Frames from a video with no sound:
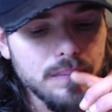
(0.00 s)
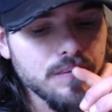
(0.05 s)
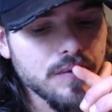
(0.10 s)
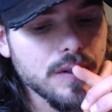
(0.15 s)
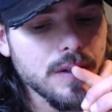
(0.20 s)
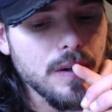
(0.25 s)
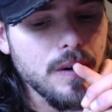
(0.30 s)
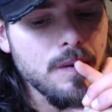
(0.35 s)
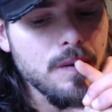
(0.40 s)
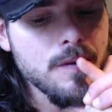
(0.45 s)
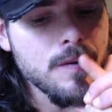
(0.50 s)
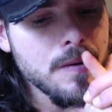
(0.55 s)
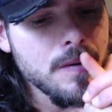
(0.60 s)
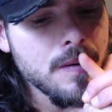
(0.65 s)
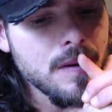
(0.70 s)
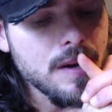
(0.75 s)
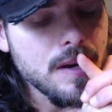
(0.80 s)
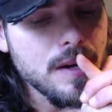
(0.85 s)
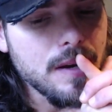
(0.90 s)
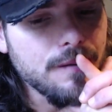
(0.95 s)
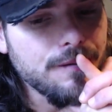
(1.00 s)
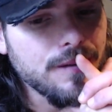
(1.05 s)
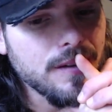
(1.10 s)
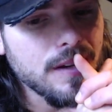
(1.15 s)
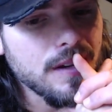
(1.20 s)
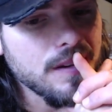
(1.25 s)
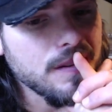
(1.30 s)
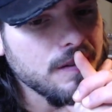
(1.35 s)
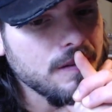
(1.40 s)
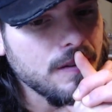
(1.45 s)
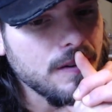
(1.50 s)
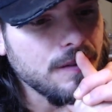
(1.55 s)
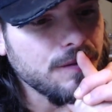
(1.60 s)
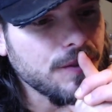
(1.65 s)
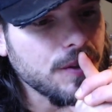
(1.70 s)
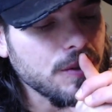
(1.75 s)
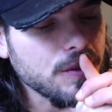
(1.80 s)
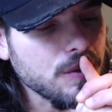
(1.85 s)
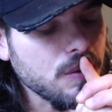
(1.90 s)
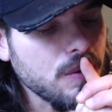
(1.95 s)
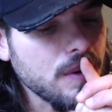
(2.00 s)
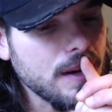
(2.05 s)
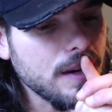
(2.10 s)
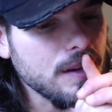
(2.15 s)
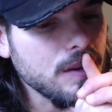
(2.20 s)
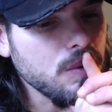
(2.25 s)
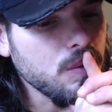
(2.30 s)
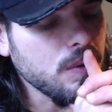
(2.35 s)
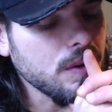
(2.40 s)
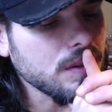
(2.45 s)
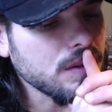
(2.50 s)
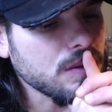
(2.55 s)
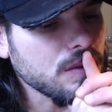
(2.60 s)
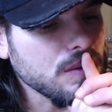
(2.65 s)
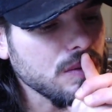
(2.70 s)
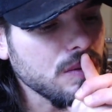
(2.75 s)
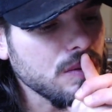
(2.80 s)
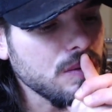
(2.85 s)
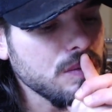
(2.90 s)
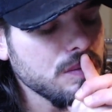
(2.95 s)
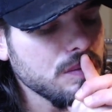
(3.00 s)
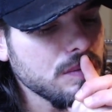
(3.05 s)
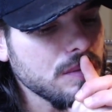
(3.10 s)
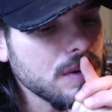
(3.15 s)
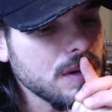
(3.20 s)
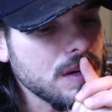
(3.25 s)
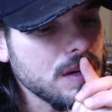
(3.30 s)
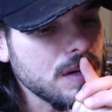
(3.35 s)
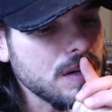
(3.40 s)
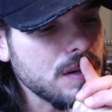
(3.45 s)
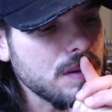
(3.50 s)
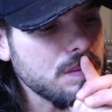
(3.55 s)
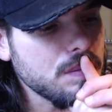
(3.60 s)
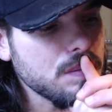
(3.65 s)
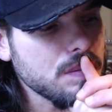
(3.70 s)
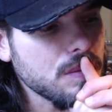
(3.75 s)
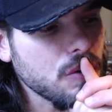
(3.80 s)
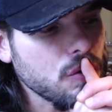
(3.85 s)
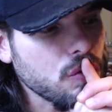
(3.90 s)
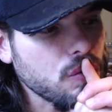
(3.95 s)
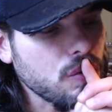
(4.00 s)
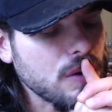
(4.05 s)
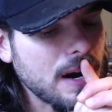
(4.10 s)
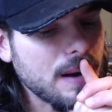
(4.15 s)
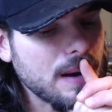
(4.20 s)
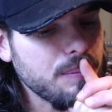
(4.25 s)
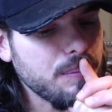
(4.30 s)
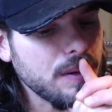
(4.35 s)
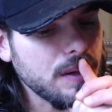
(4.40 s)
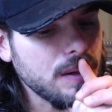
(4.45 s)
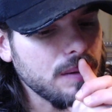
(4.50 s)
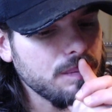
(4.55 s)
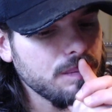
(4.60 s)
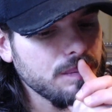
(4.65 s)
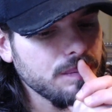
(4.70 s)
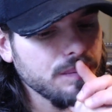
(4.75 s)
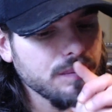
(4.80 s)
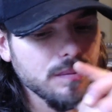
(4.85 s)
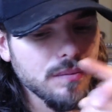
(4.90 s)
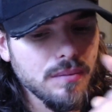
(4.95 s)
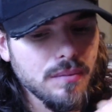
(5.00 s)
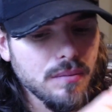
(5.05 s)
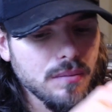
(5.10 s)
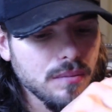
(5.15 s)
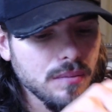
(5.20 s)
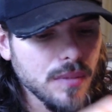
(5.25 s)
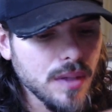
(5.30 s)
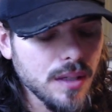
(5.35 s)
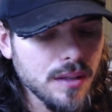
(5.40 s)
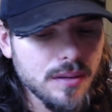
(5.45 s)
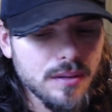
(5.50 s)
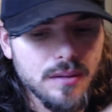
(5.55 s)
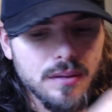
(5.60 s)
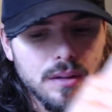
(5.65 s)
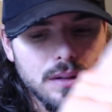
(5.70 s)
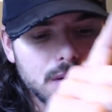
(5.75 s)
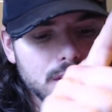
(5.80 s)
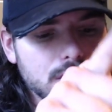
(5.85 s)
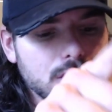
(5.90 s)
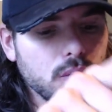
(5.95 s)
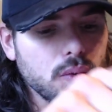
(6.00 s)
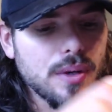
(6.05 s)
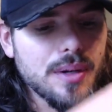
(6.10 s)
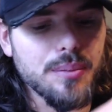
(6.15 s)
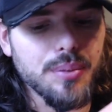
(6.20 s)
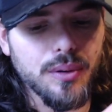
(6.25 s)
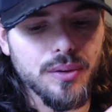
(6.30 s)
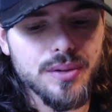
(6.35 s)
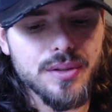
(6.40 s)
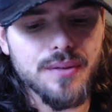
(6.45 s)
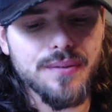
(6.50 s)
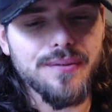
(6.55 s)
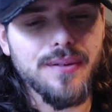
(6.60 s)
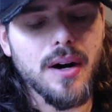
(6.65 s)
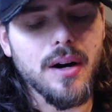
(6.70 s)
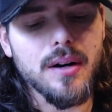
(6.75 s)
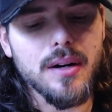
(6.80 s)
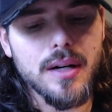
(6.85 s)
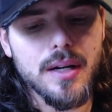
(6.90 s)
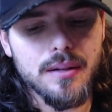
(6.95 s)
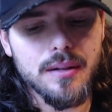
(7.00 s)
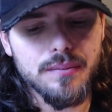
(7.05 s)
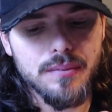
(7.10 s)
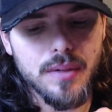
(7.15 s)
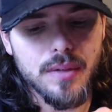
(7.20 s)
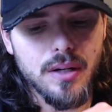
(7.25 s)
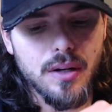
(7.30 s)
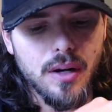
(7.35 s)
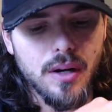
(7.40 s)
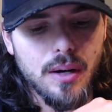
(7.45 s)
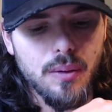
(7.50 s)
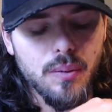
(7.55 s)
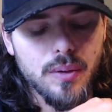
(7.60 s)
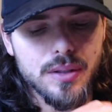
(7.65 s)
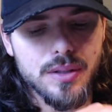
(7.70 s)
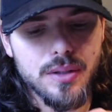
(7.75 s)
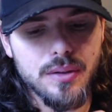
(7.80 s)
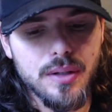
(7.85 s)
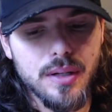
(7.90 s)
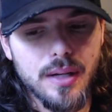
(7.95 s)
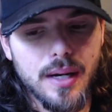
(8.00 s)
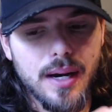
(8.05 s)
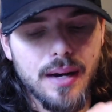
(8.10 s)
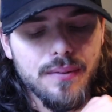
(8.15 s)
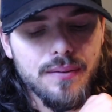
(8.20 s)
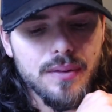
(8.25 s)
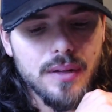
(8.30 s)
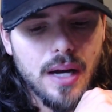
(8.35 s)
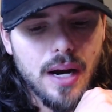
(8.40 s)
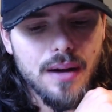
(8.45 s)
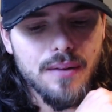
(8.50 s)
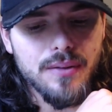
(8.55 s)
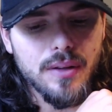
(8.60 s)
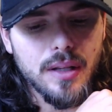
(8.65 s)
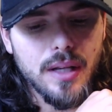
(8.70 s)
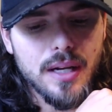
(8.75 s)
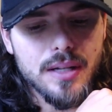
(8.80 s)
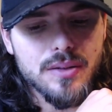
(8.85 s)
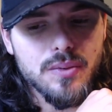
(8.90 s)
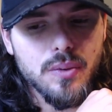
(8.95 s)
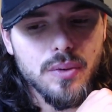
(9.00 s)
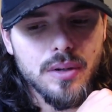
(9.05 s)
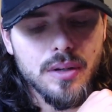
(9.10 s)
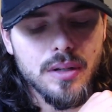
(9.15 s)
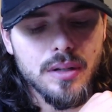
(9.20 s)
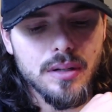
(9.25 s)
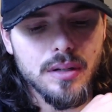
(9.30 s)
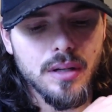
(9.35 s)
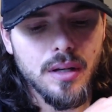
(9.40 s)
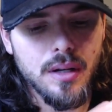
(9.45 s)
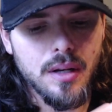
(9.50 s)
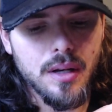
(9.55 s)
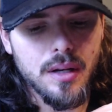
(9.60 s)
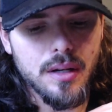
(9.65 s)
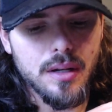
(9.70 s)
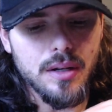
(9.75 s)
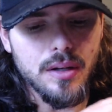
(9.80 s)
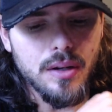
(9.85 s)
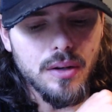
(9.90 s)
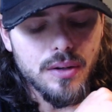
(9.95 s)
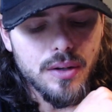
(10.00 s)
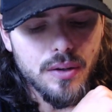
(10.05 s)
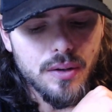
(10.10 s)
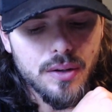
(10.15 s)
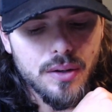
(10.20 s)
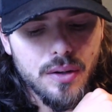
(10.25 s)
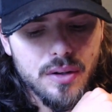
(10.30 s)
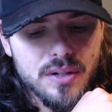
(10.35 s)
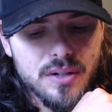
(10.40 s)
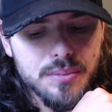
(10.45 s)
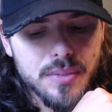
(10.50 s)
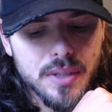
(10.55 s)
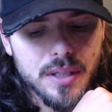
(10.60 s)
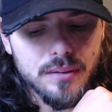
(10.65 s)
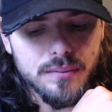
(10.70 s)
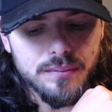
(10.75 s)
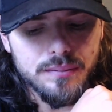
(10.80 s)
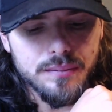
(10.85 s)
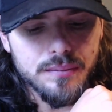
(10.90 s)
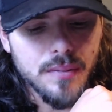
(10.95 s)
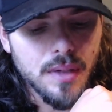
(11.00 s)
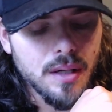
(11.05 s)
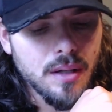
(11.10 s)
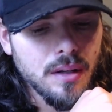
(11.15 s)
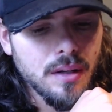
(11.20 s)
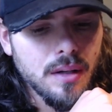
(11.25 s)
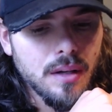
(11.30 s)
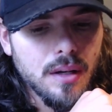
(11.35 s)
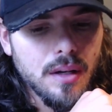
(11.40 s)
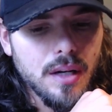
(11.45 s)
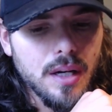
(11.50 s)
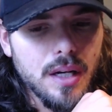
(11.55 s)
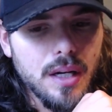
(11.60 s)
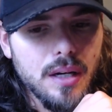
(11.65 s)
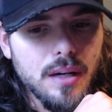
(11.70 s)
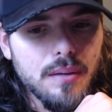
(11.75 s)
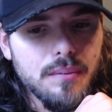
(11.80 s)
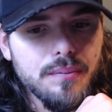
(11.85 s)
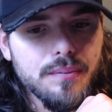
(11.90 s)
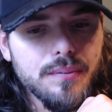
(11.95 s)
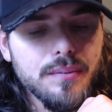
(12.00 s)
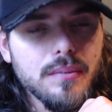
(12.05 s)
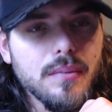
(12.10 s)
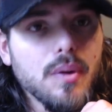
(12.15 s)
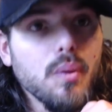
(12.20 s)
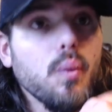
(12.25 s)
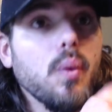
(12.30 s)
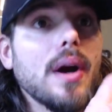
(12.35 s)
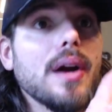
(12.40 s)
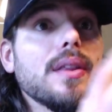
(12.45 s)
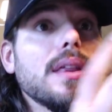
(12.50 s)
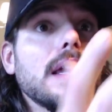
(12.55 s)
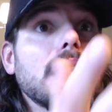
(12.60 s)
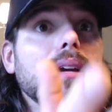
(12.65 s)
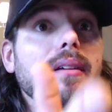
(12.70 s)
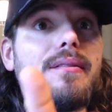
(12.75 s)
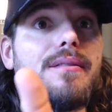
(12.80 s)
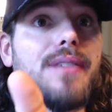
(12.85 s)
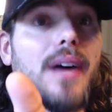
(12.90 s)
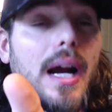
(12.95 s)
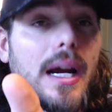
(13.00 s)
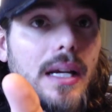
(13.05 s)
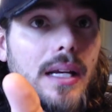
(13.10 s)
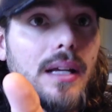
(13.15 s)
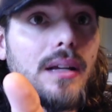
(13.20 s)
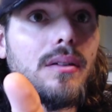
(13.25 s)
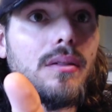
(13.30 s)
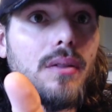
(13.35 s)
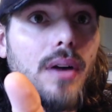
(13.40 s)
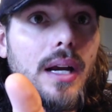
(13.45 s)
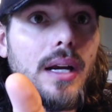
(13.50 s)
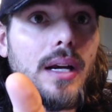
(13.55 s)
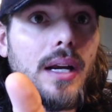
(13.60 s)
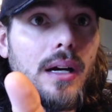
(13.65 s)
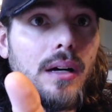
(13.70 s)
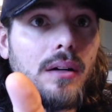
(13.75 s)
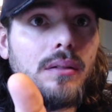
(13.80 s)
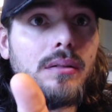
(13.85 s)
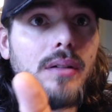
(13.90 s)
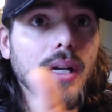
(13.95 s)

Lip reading: So if there's a way you want to wrap up this cerebral safari, I want you to have the last word, and your encouragement, and where they can find it right now.